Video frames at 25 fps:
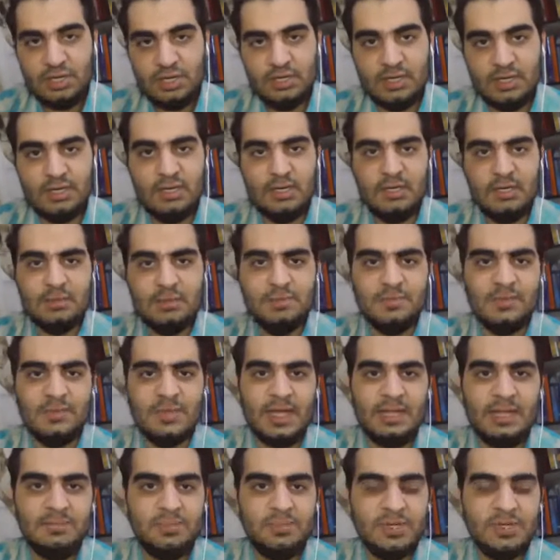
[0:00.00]

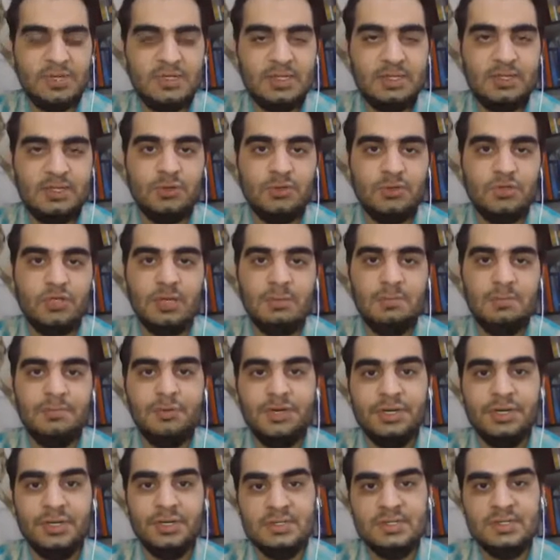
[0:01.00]
that person usually
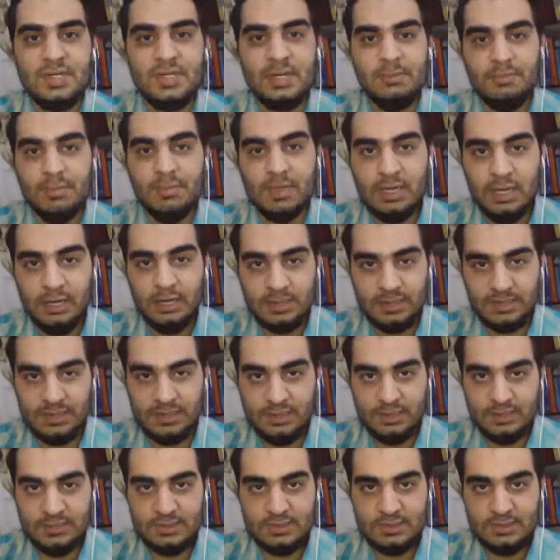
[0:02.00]
brings some
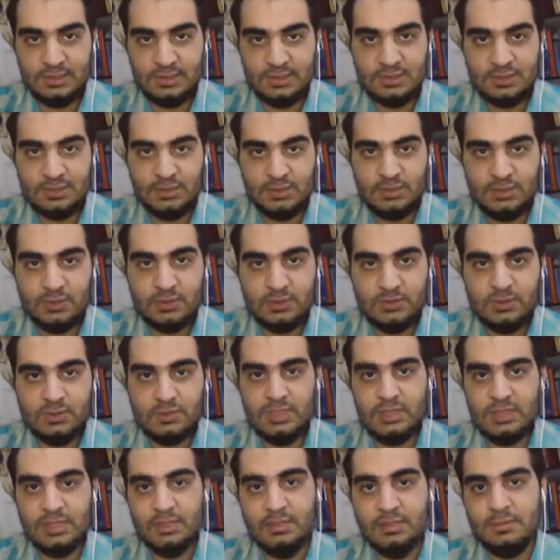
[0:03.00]
belongings to
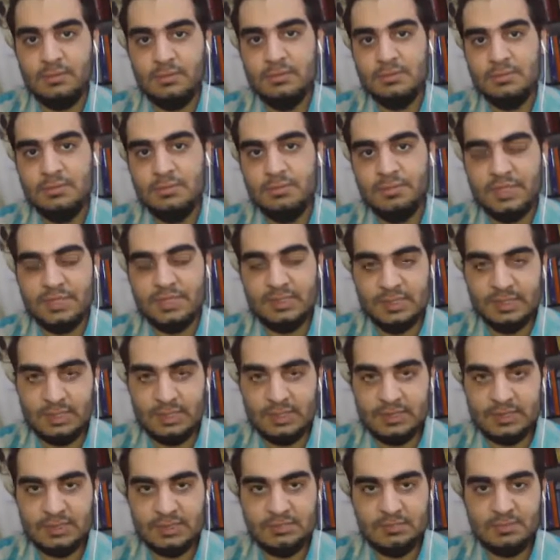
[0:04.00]
the
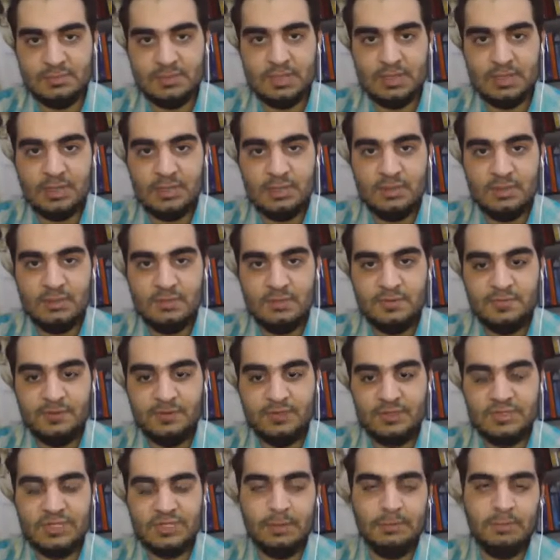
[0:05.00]
business. For
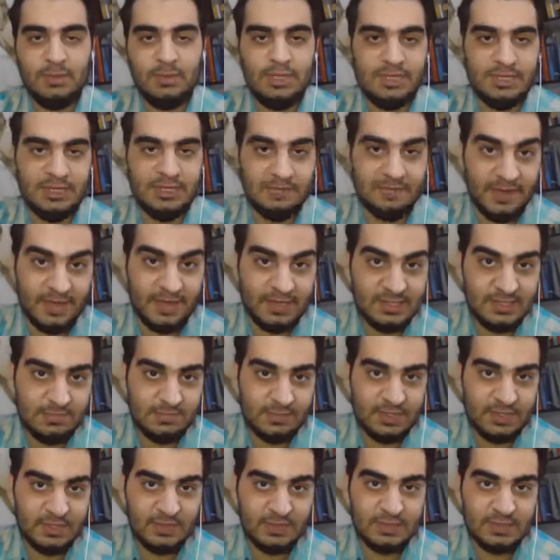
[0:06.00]
example,
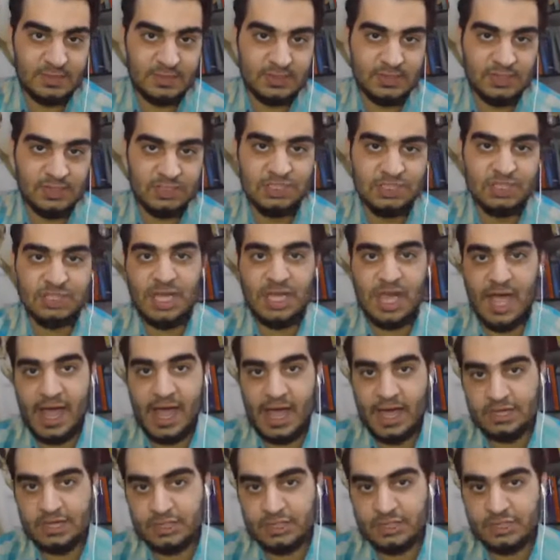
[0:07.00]
investments,
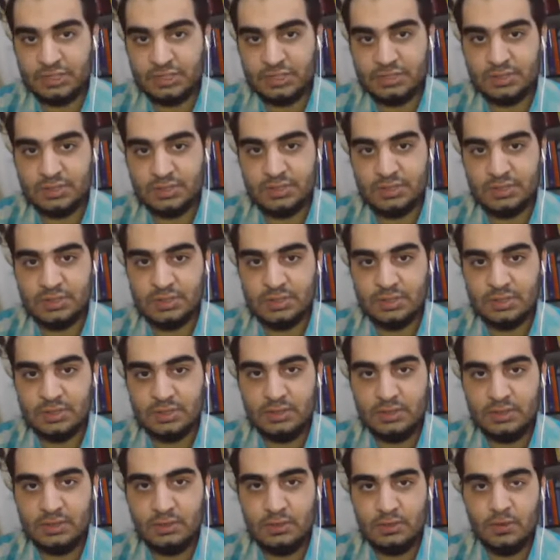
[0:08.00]
cash,
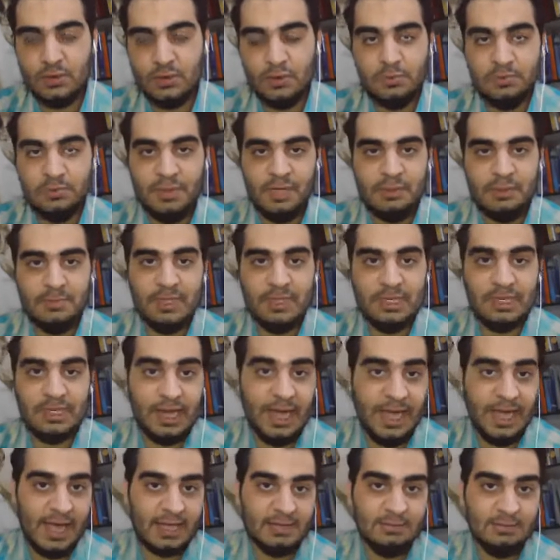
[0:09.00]
or maybe
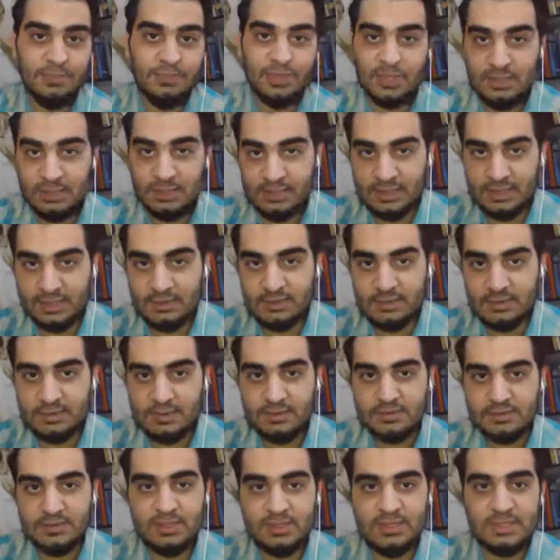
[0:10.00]
land, building.
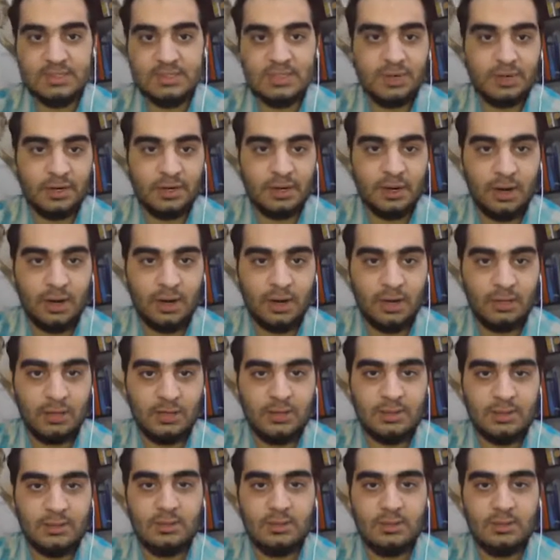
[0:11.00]
These are called,